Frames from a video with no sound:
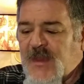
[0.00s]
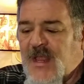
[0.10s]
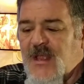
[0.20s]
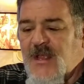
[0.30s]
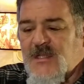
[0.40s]

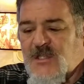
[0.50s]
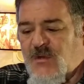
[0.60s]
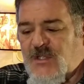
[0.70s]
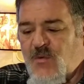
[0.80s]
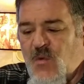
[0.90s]
So what you
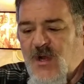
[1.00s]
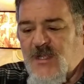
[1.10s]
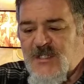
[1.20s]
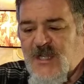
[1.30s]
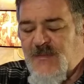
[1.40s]
want is
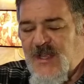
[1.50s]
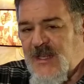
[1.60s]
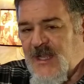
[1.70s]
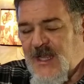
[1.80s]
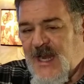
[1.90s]
something that can
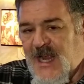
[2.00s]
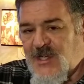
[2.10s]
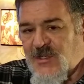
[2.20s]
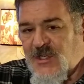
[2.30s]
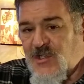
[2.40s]
actually
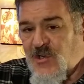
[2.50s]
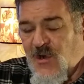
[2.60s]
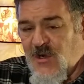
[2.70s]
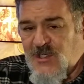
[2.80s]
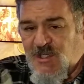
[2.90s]
charge